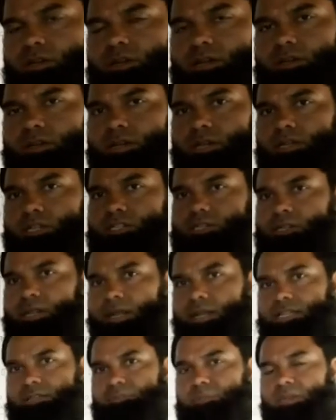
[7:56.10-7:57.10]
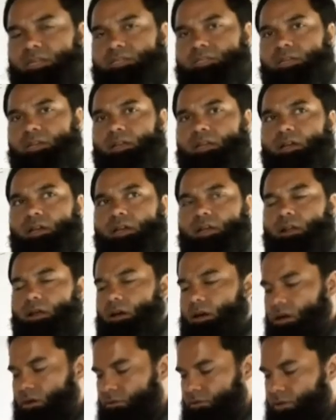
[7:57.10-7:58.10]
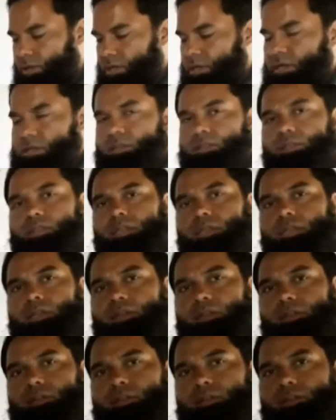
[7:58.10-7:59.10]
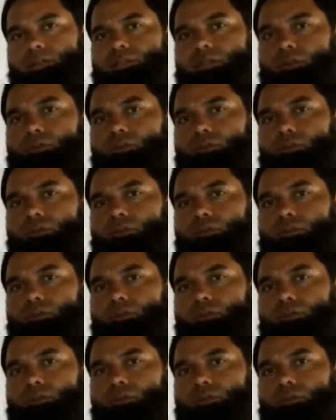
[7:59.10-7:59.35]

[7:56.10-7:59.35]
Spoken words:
contraction takes place, and how there is the